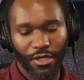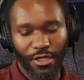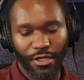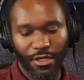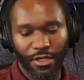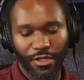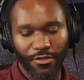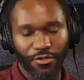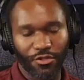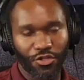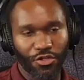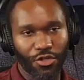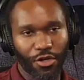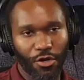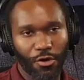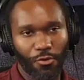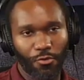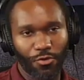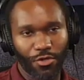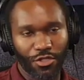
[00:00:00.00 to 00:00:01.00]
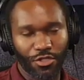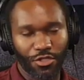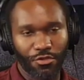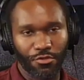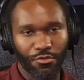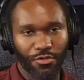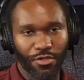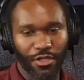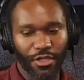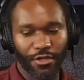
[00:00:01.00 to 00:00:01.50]
end the show, would you
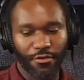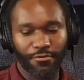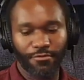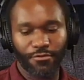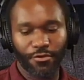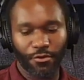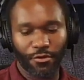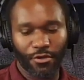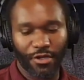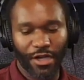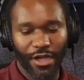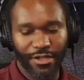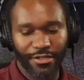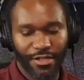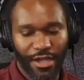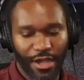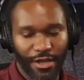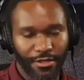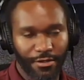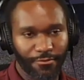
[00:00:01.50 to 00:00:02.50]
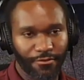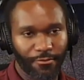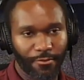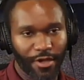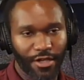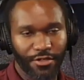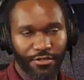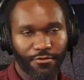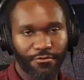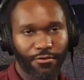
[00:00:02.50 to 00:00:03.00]
give your contact
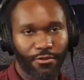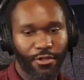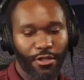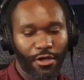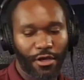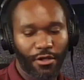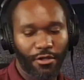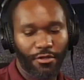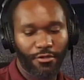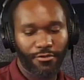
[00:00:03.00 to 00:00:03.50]
information for the audience?